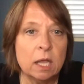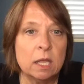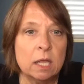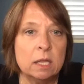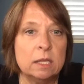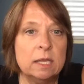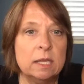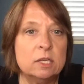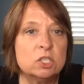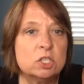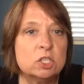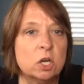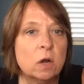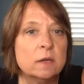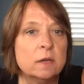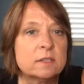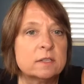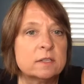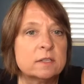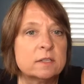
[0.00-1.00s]
The
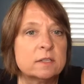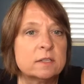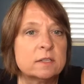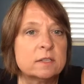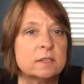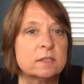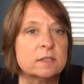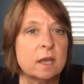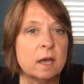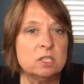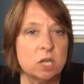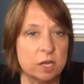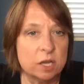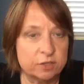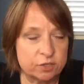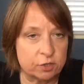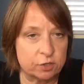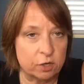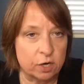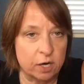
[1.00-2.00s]
insurance company
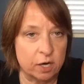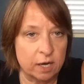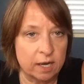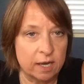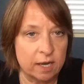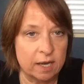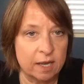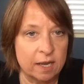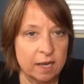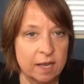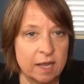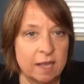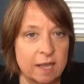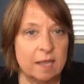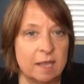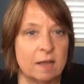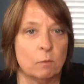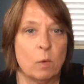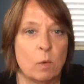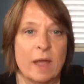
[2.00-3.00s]
adjuster,
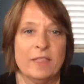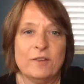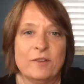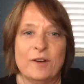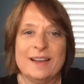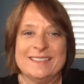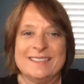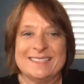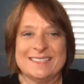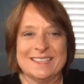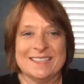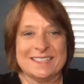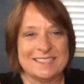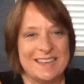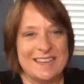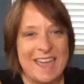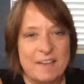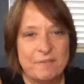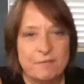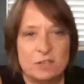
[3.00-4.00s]
whether it's
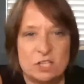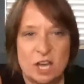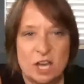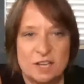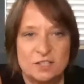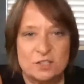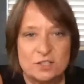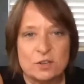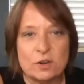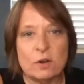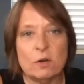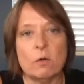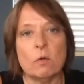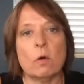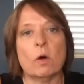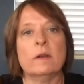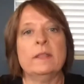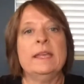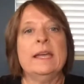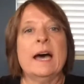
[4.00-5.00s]
the staff adjuster
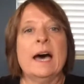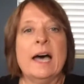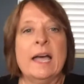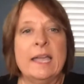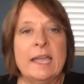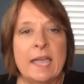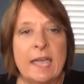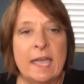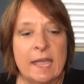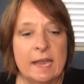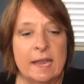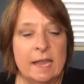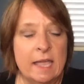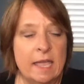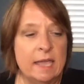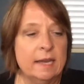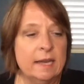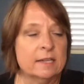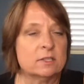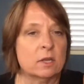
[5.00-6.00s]
or the IA,
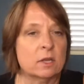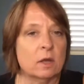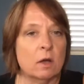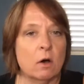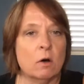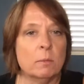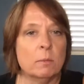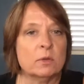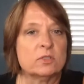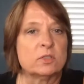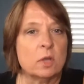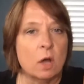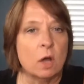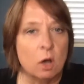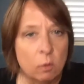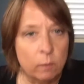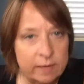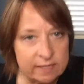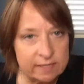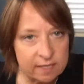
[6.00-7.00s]
and it's almost
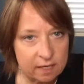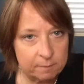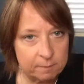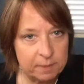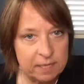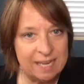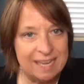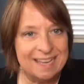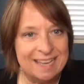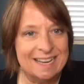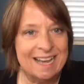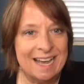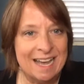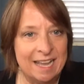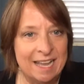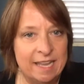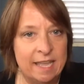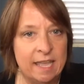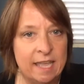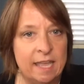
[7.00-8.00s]
always going to be an
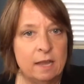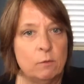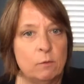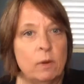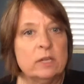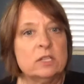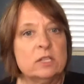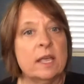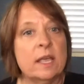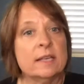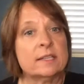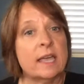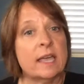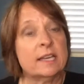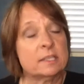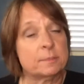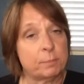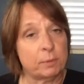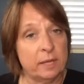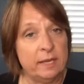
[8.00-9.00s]
IA, which, as I
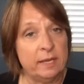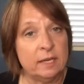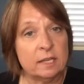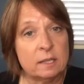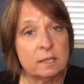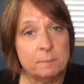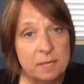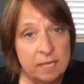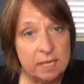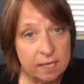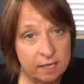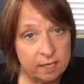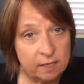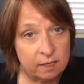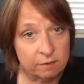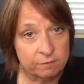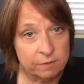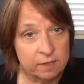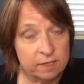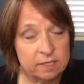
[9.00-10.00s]
explained at the beginning
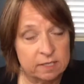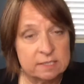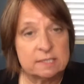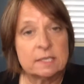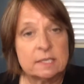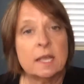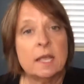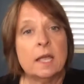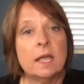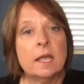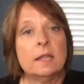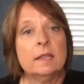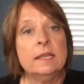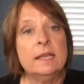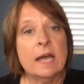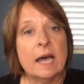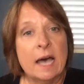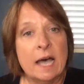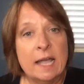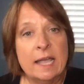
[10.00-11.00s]
of this, the
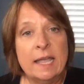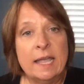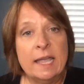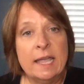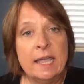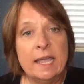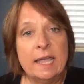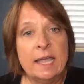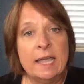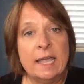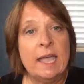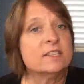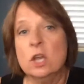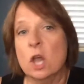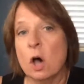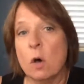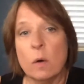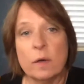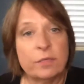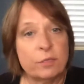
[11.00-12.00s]
IA
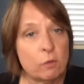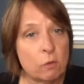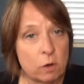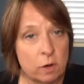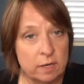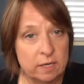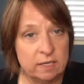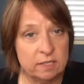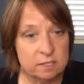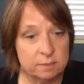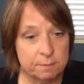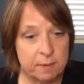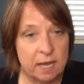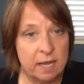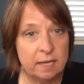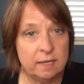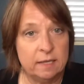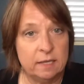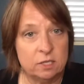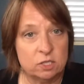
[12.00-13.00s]
has no authority
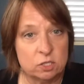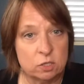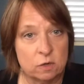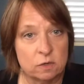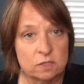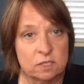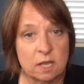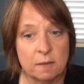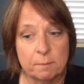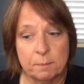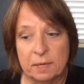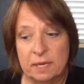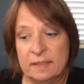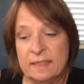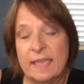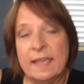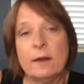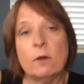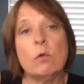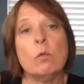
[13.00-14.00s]
to bind the insurance
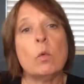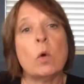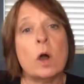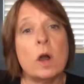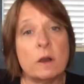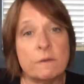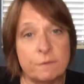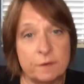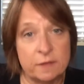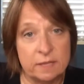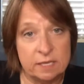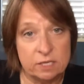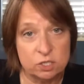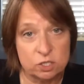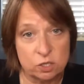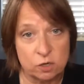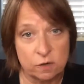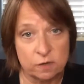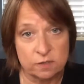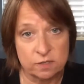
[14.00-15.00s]
company. They don't work for the
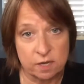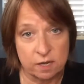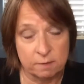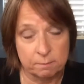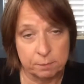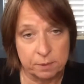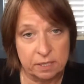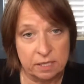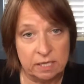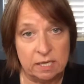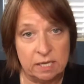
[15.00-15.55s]
insurance company.